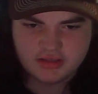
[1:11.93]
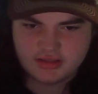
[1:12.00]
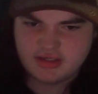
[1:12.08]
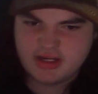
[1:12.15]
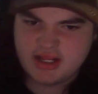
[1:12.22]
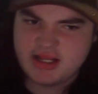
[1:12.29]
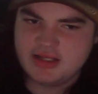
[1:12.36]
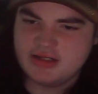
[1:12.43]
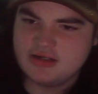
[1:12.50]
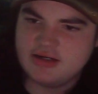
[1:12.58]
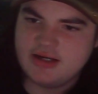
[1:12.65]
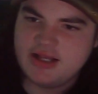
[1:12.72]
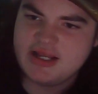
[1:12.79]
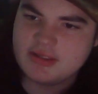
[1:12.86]
Dag
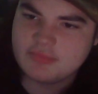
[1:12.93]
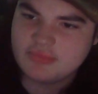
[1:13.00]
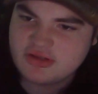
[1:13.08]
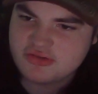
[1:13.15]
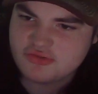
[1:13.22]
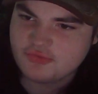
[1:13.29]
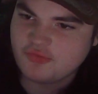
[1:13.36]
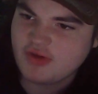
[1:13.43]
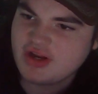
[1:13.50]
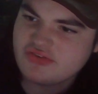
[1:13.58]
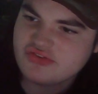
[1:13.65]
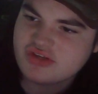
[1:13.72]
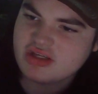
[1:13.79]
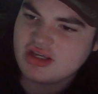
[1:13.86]
nab, these
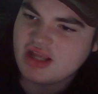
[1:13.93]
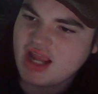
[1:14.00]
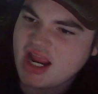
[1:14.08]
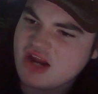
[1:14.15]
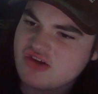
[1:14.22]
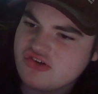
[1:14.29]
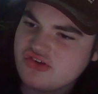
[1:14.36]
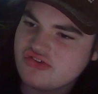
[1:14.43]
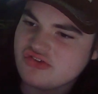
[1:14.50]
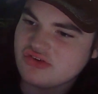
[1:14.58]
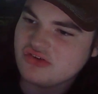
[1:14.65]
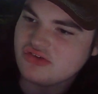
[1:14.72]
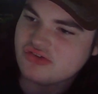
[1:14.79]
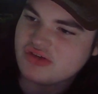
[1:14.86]
fancy gadgets and
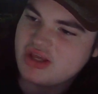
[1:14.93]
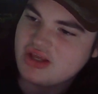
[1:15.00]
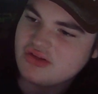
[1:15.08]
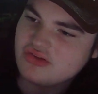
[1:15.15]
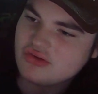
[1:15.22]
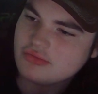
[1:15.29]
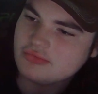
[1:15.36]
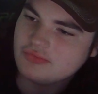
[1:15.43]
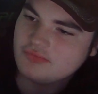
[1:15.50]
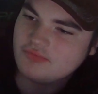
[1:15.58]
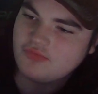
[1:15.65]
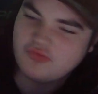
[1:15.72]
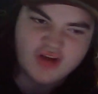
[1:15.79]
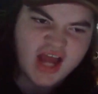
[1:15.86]
these kids' old
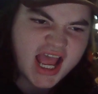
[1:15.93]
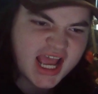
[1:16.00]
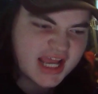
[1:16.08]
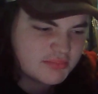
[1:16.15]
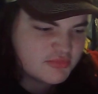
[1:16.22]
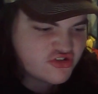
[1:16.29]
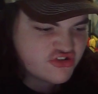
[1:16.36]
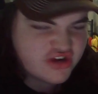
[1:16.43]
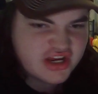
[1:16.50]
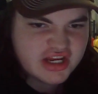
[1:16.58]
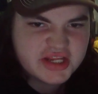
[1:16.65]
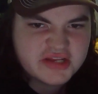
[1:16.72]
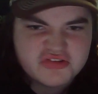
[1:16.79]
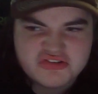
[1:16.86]
flying
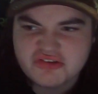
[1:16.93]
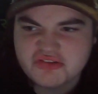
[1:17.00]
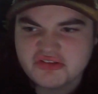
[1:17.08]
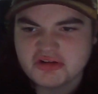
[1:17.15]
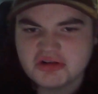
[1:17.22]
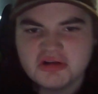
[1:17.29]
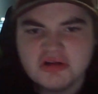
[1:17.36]
machines and their